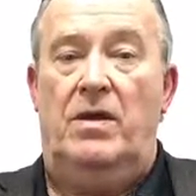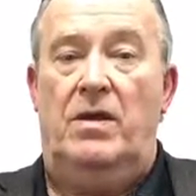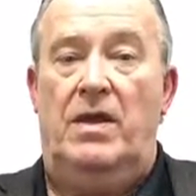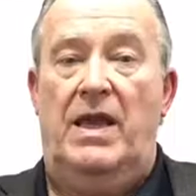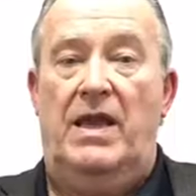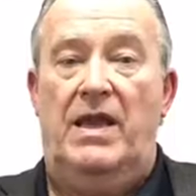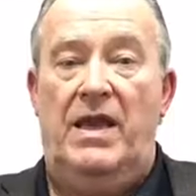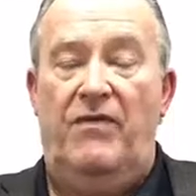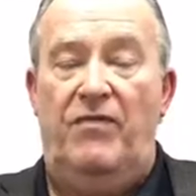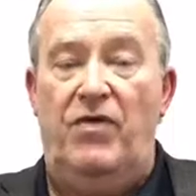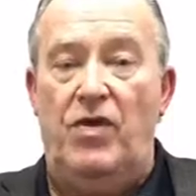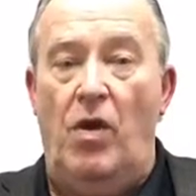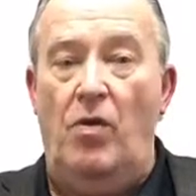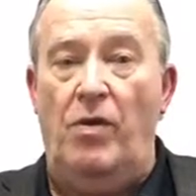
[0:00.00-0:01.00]
And if you
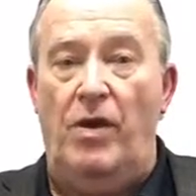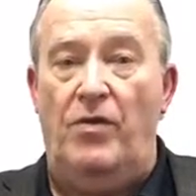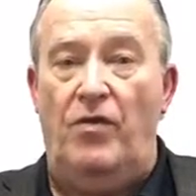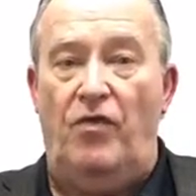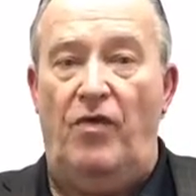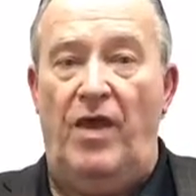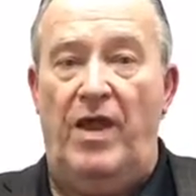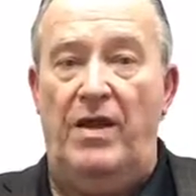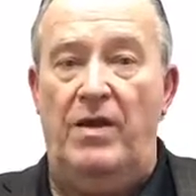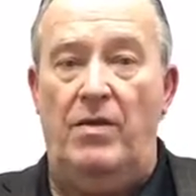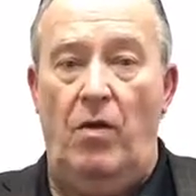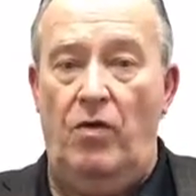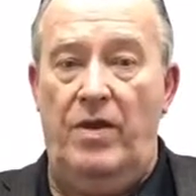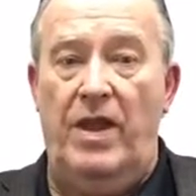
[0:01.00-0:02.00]
don't understand
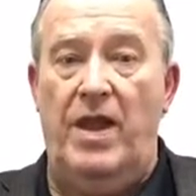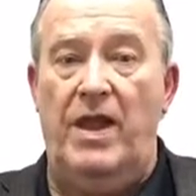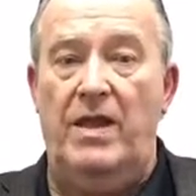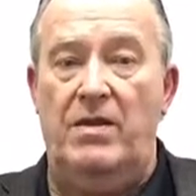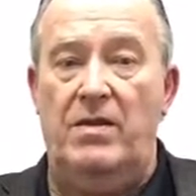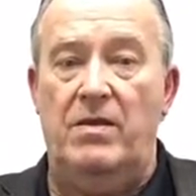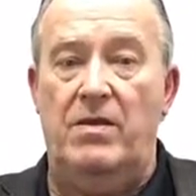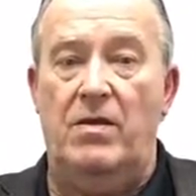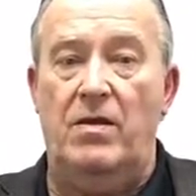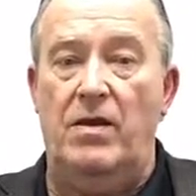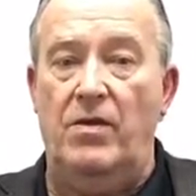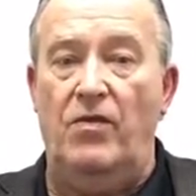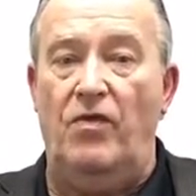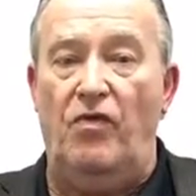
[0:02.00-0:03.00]
it, okay, you're going to
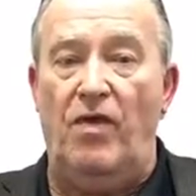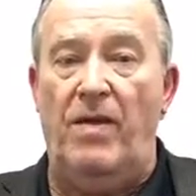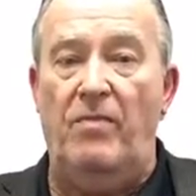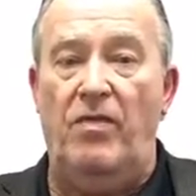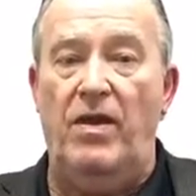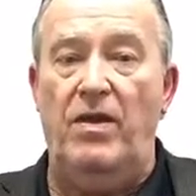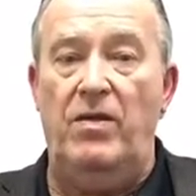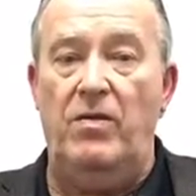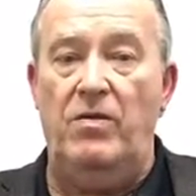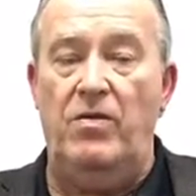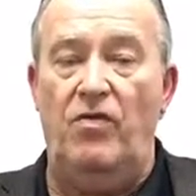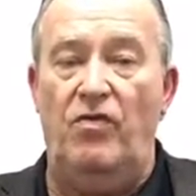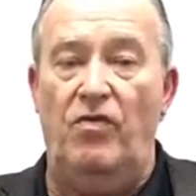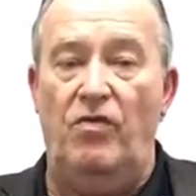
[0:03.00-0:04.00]
do the same thing
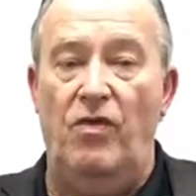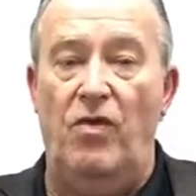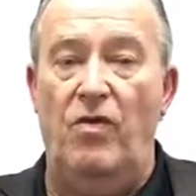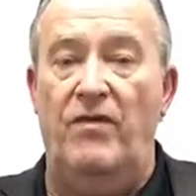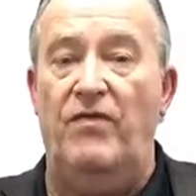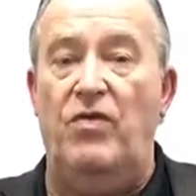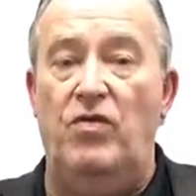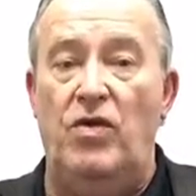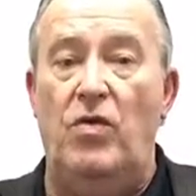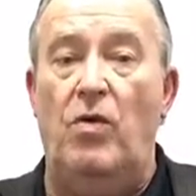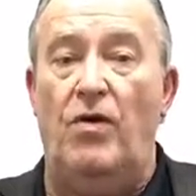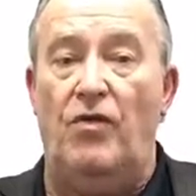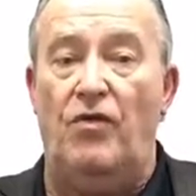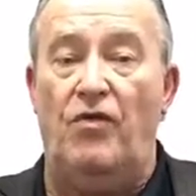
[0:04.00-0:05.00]
you should do if you do
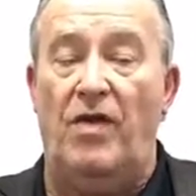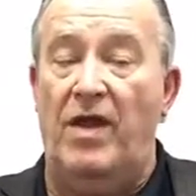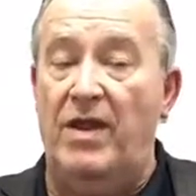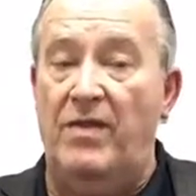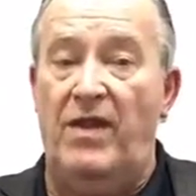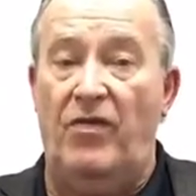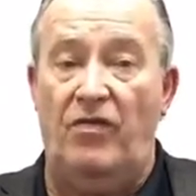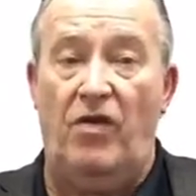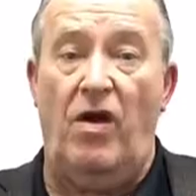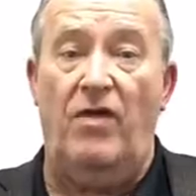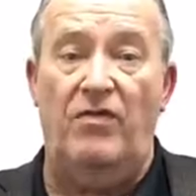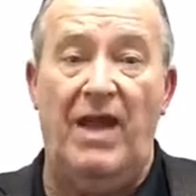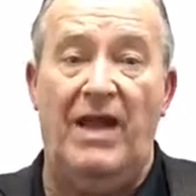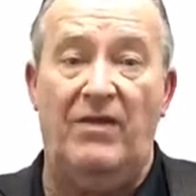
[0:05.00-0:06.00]
understand it, and that's
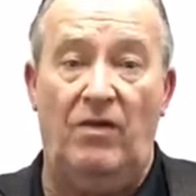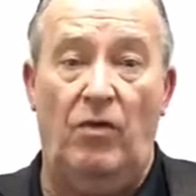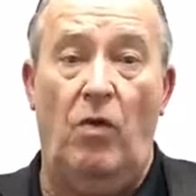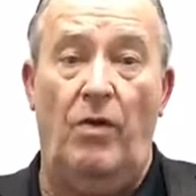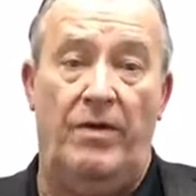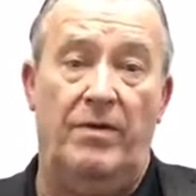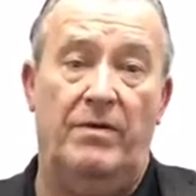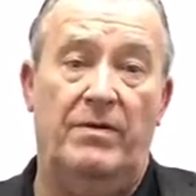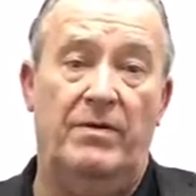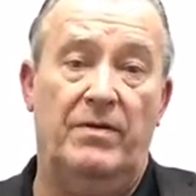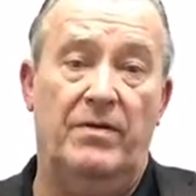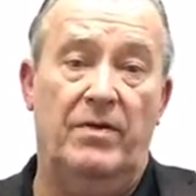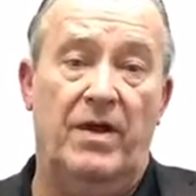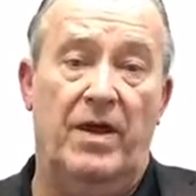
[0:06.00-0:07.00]
contact a lawyer,
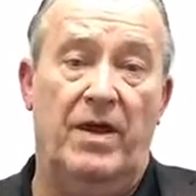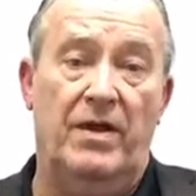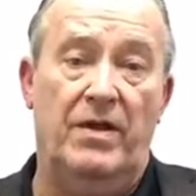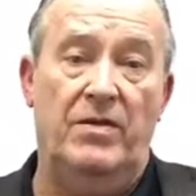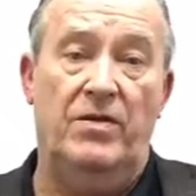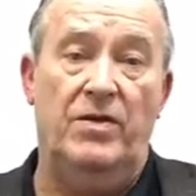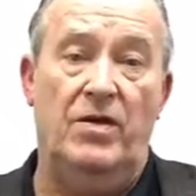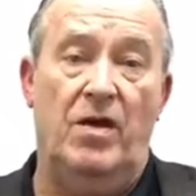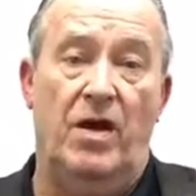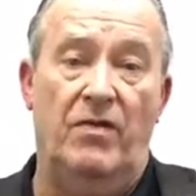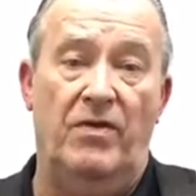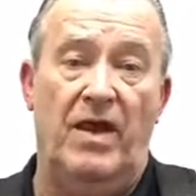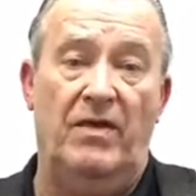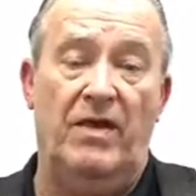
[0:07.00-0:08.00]
okay? And you need to
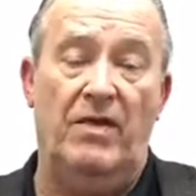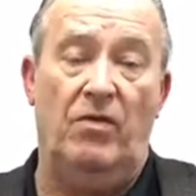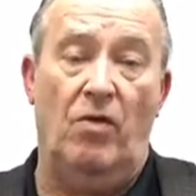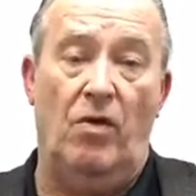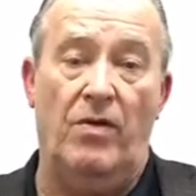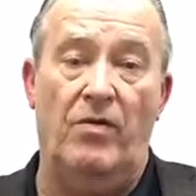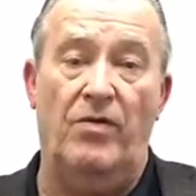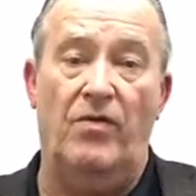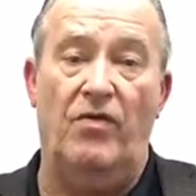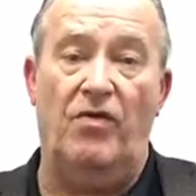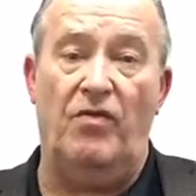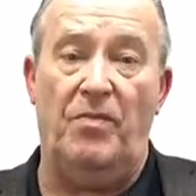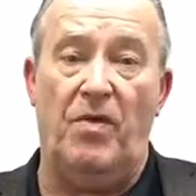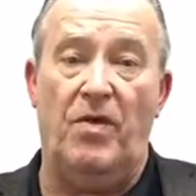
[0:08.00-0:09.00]
contact a lawyer that's
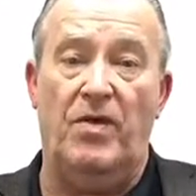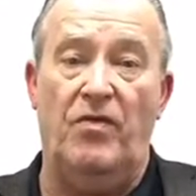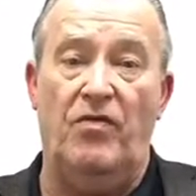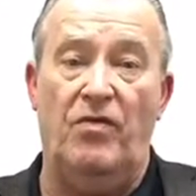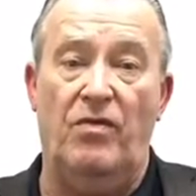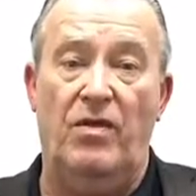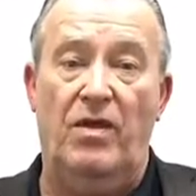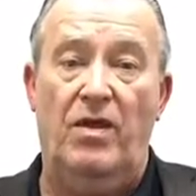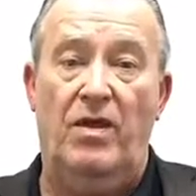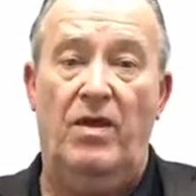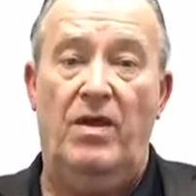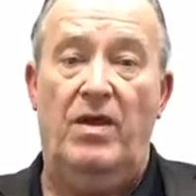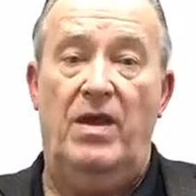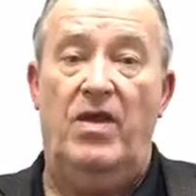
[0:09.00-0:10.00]
experienced
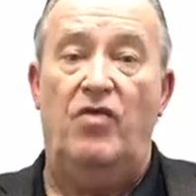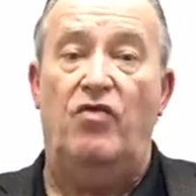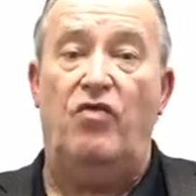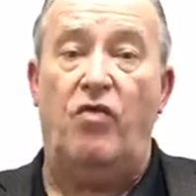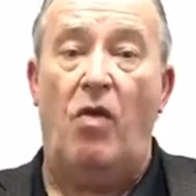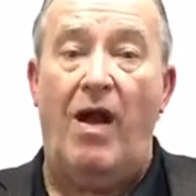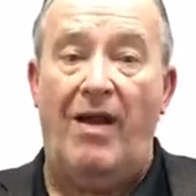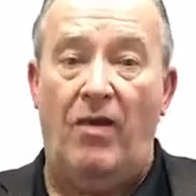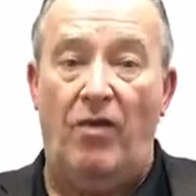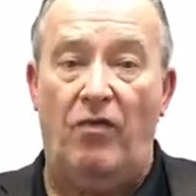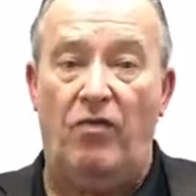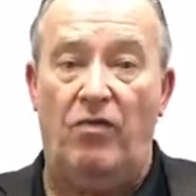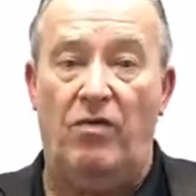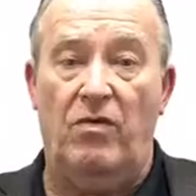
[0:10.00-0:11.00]
in
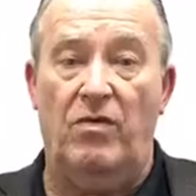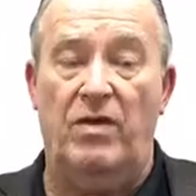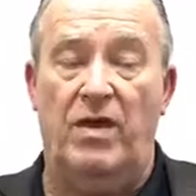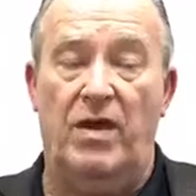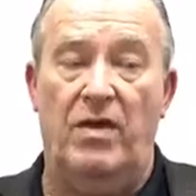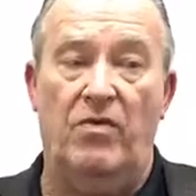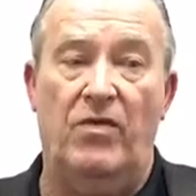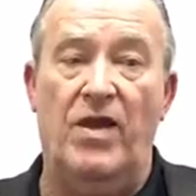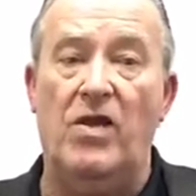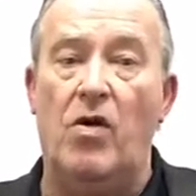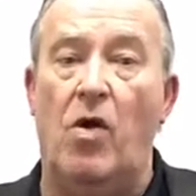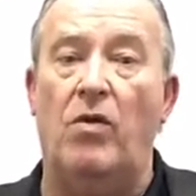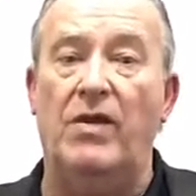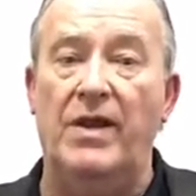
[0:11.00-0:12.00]
trials, okay, what they
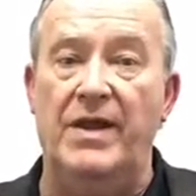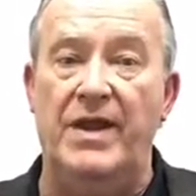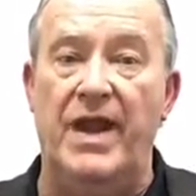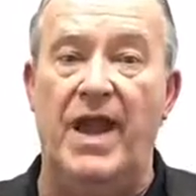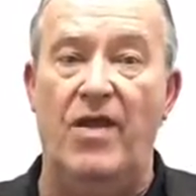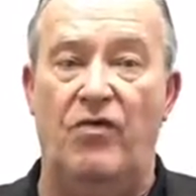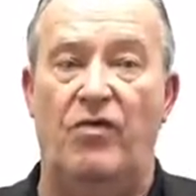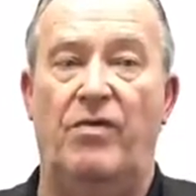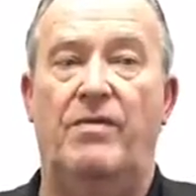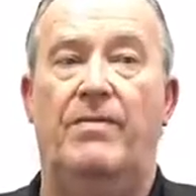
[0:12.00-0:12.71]
call litigation.